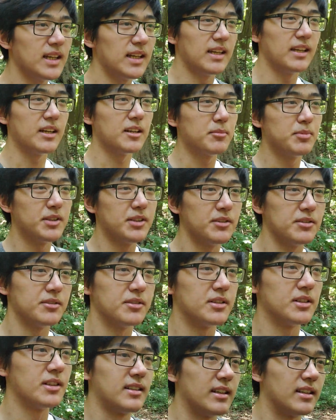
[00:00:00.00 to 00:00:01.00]
in helping you
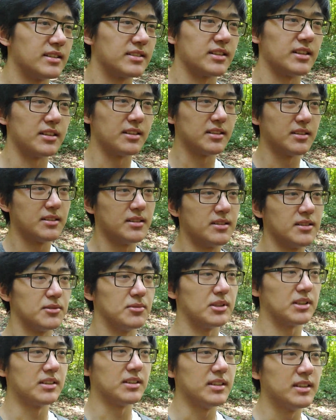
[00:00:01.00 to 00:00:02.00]
get started
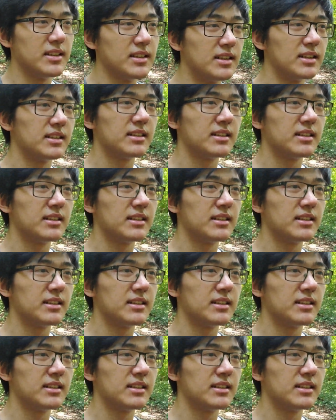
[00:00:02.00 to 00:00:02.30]
quickly